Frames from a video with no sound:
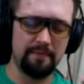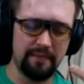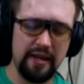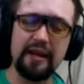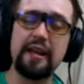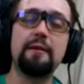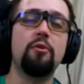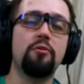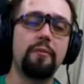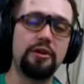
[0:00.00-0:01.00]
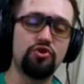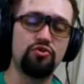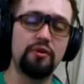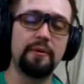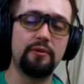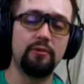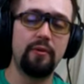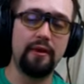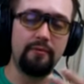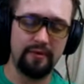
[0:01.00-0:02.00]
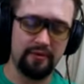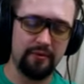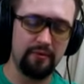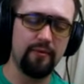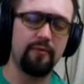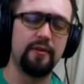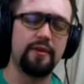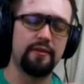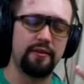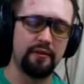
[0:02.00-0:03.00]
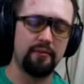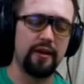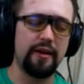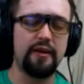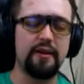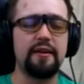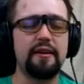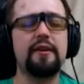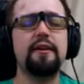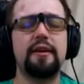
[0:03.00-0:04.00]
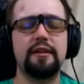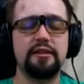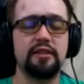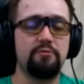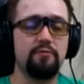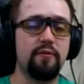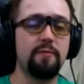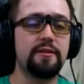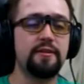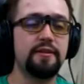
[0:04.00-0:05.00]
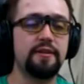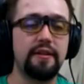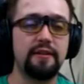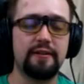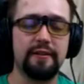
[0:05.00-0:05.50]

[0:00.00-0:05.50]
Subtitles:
getting it more mainstream in a way with the way he does his performances, and